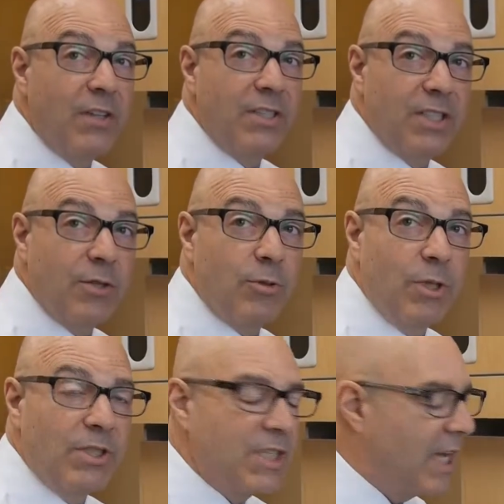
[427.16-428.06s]
on the
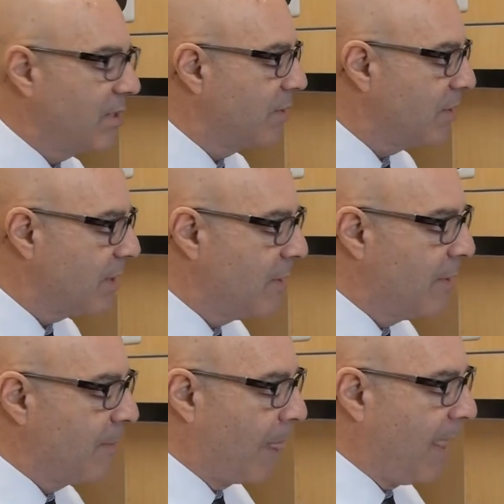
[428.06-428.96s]
central incisors,
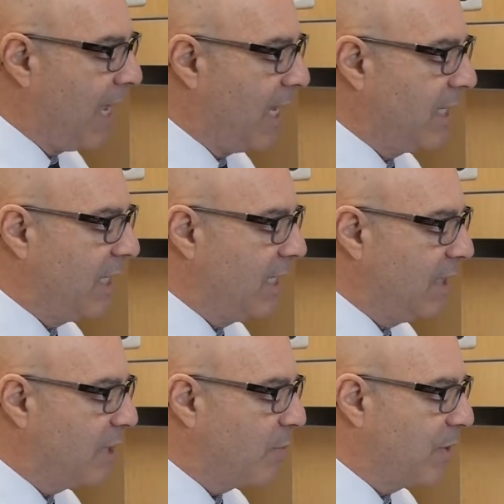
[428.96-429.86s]
and
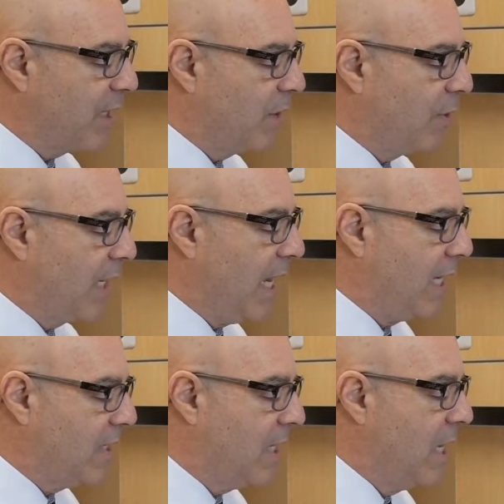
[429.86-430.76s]
in this particular
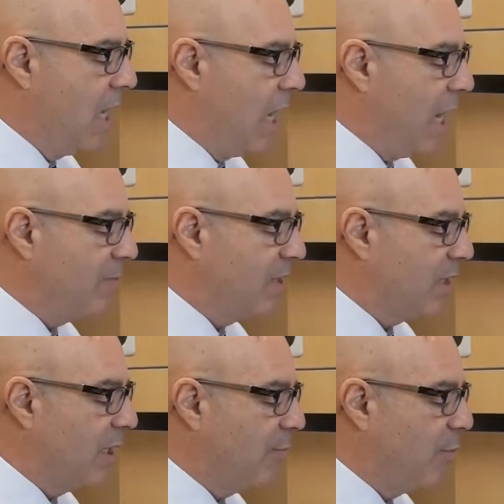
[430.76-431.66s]
case, I'm
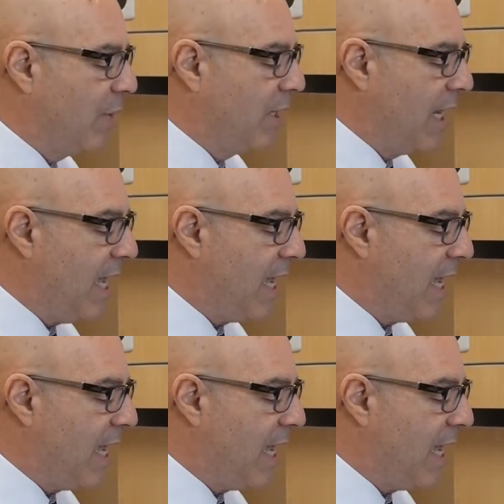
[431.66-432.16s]
just going to put an